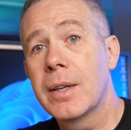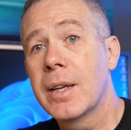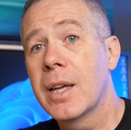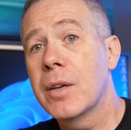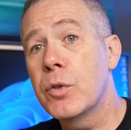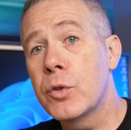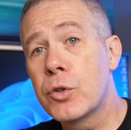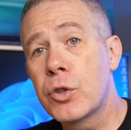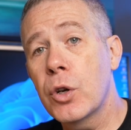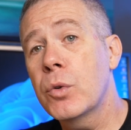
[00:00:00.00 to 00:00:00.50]
If
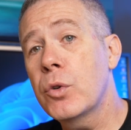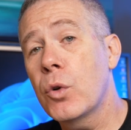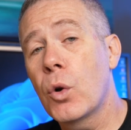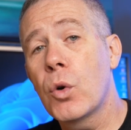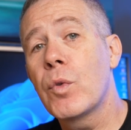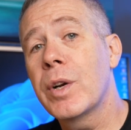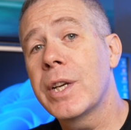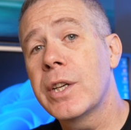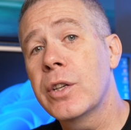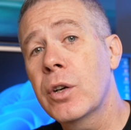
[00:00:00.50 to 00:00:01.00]
you don't
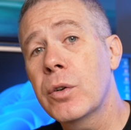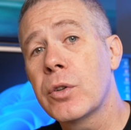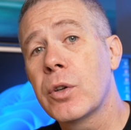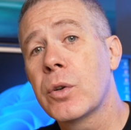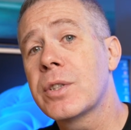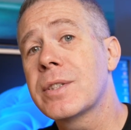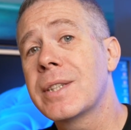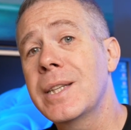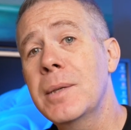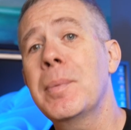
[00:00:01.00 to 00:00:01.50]
already know though,
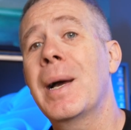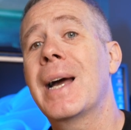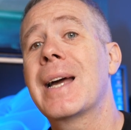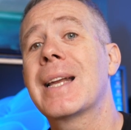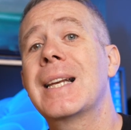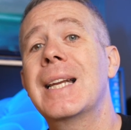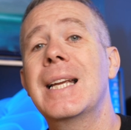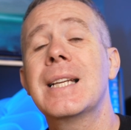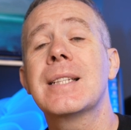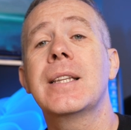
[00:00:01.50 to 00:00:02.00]

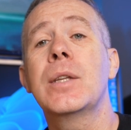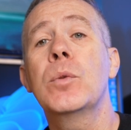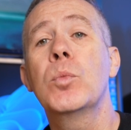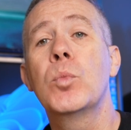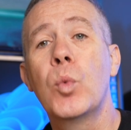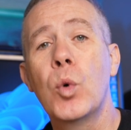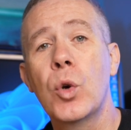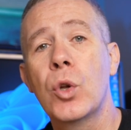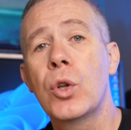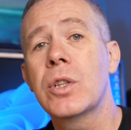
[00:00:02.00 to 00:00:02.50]
cPanel is the
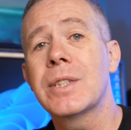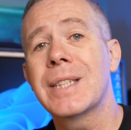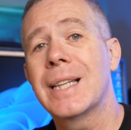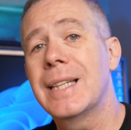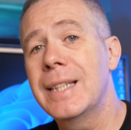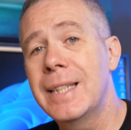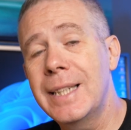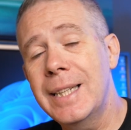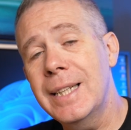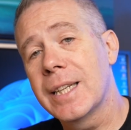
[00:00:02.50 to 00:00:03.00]
world's
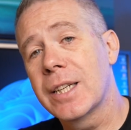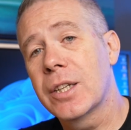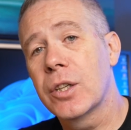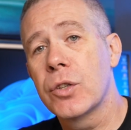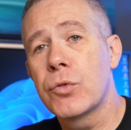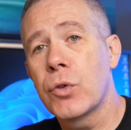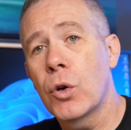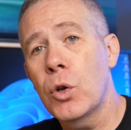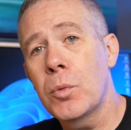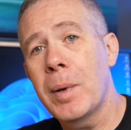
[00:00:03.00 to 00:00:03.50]
leading
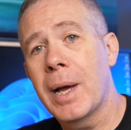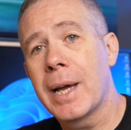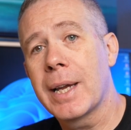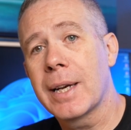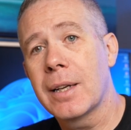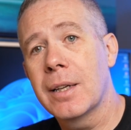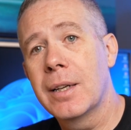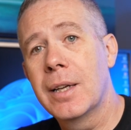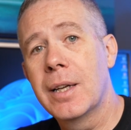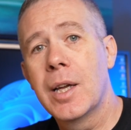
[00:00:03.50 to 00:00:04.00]
control
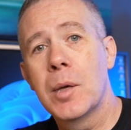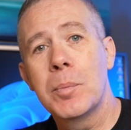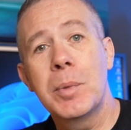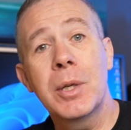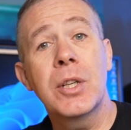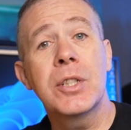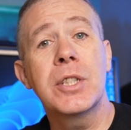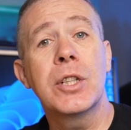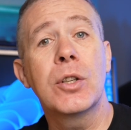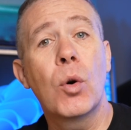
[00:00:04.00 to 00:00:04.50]
panel
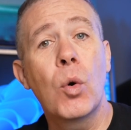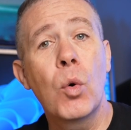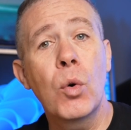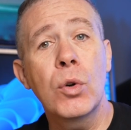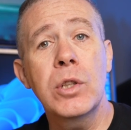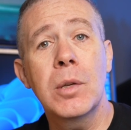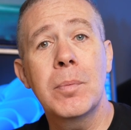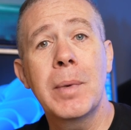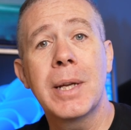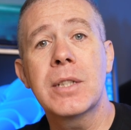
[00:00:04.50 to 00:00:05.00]
because it
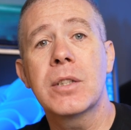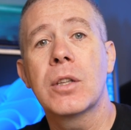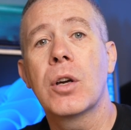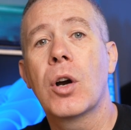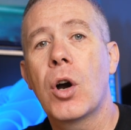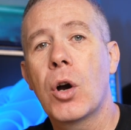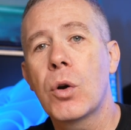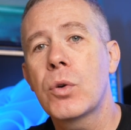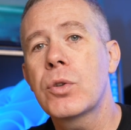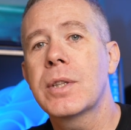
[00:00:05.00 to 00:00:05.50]
automates the
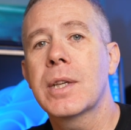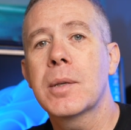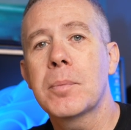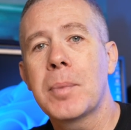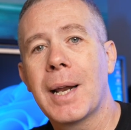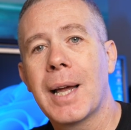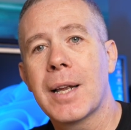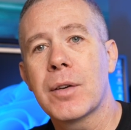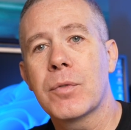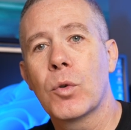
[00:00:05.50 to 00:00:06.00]
hosting
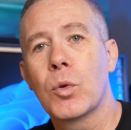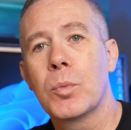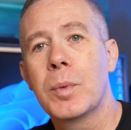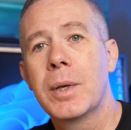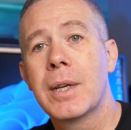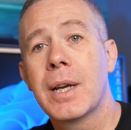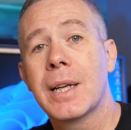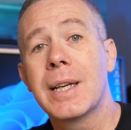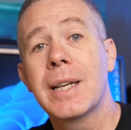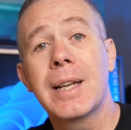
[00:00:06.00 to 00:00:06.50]
platform
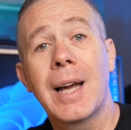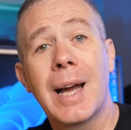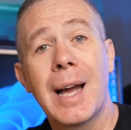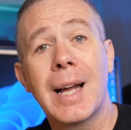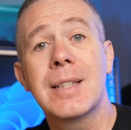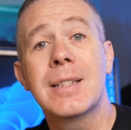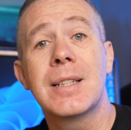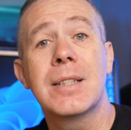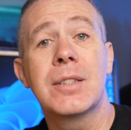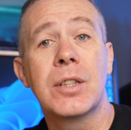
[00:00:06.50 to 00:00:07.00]
and
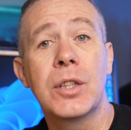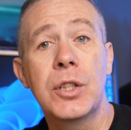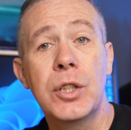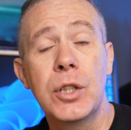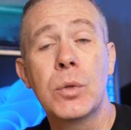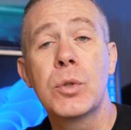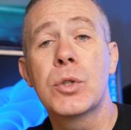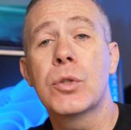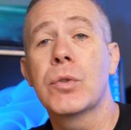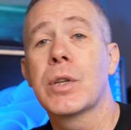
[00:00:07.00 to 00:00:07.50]
enhances the
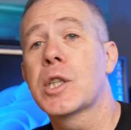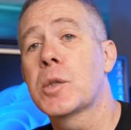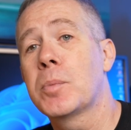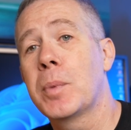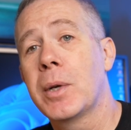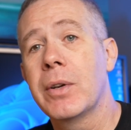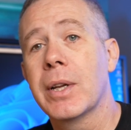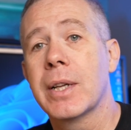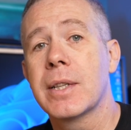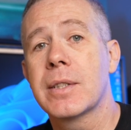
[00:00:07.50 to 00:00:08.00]
user
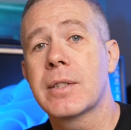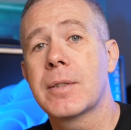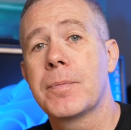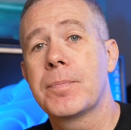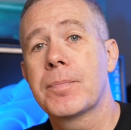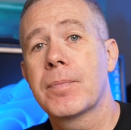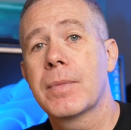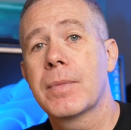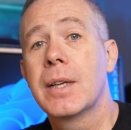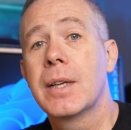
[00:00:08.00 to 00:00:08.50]
experience.
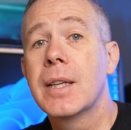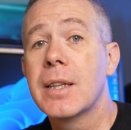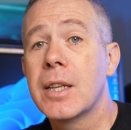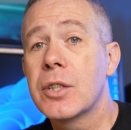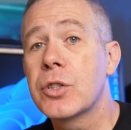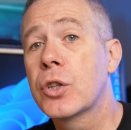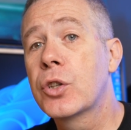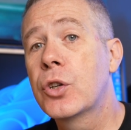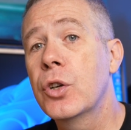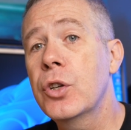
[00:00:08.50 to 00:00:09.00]

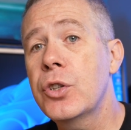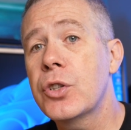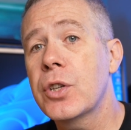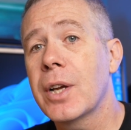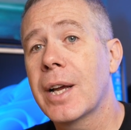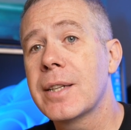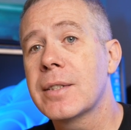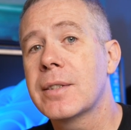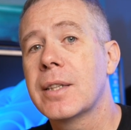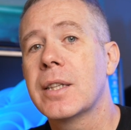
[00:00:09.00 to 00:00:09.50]
There's a good
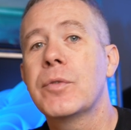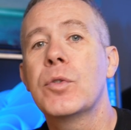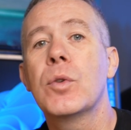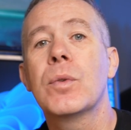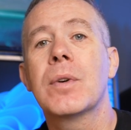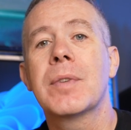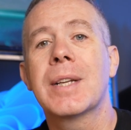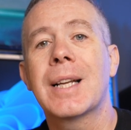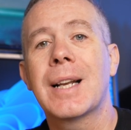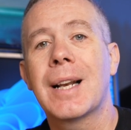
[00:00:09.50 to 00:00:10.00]
chance that if you
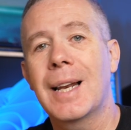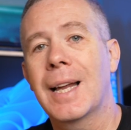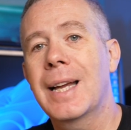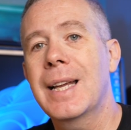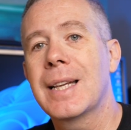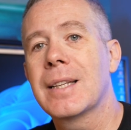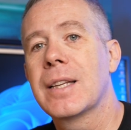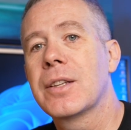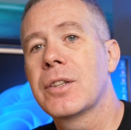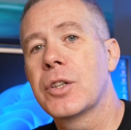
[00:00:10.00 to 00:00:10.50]
have a
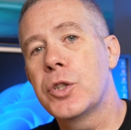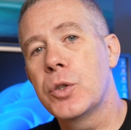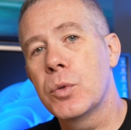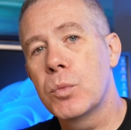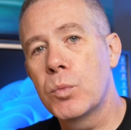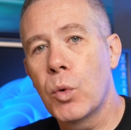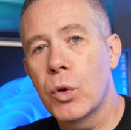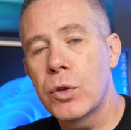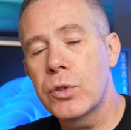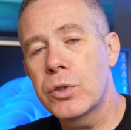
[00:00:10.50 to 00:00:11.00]
client that you
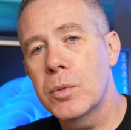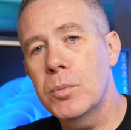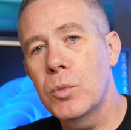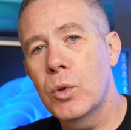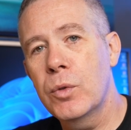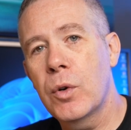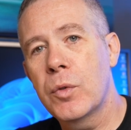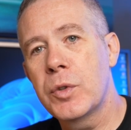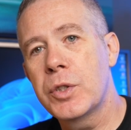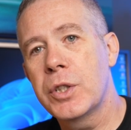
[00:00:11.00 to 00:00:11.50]
want to
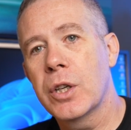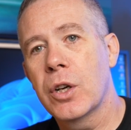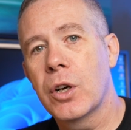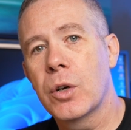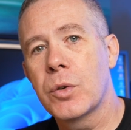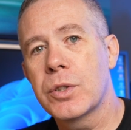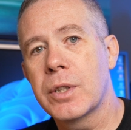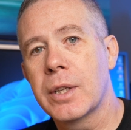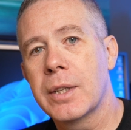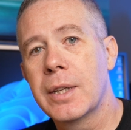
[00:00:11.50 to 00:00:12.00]
move over to your
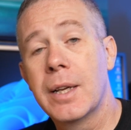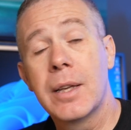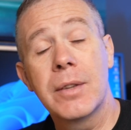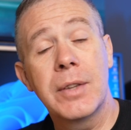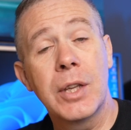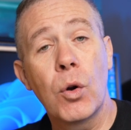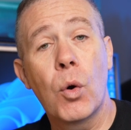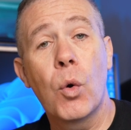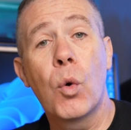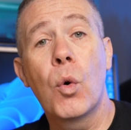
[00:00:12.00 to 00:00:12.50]
hosting,
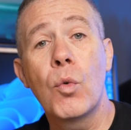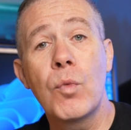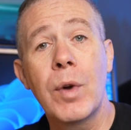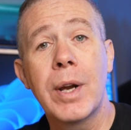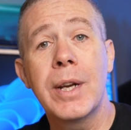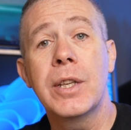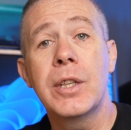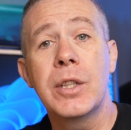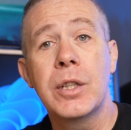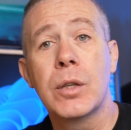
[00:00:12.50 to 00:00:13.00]
they
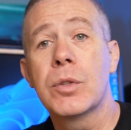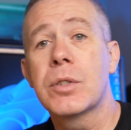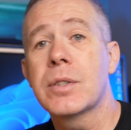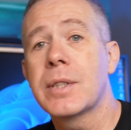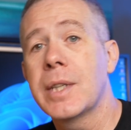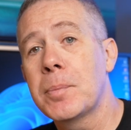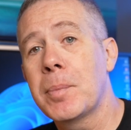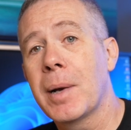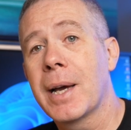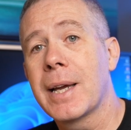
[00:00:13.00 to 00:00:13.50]
already use
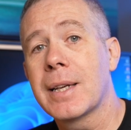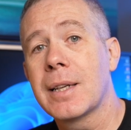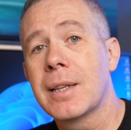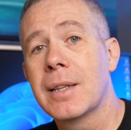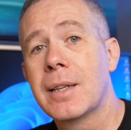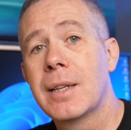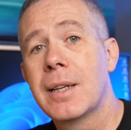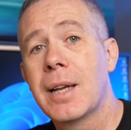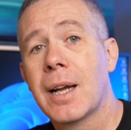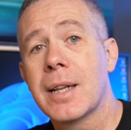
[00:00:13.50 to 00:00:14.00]
cPanel,
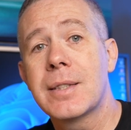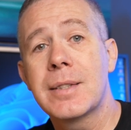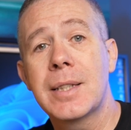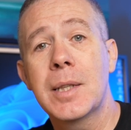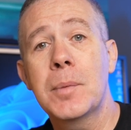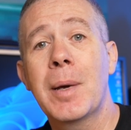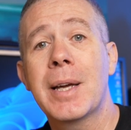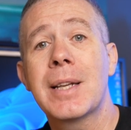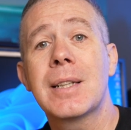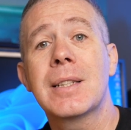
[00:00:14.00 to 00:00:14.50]
and
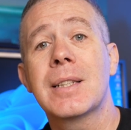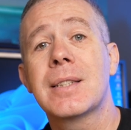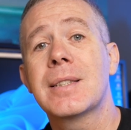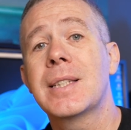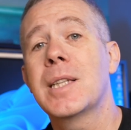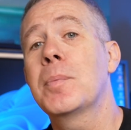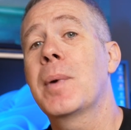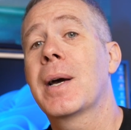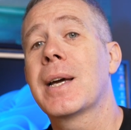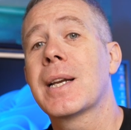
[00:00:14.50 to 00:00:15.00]
cPanel to
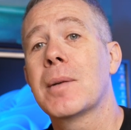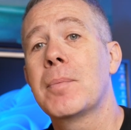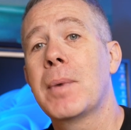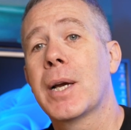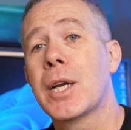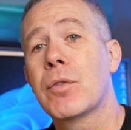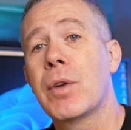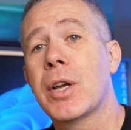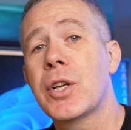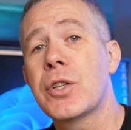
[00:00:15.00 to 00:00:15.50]
cPanel
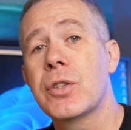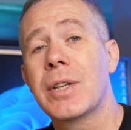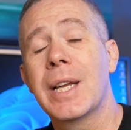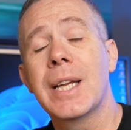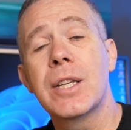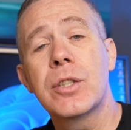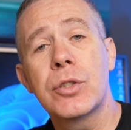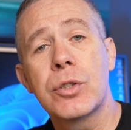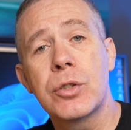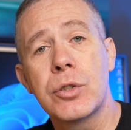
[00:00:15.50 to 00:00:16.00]
migration
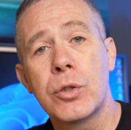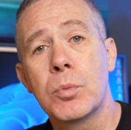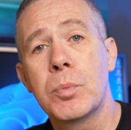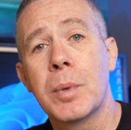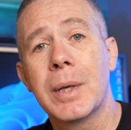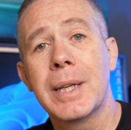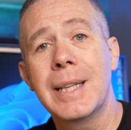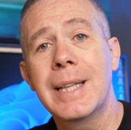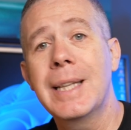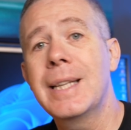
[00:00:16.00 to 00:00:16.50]
is
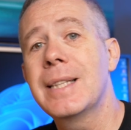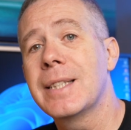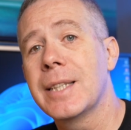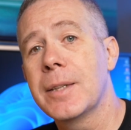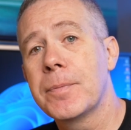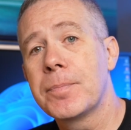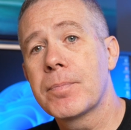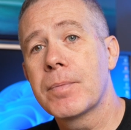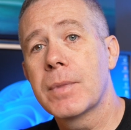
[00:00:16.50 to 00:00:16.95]
super easy.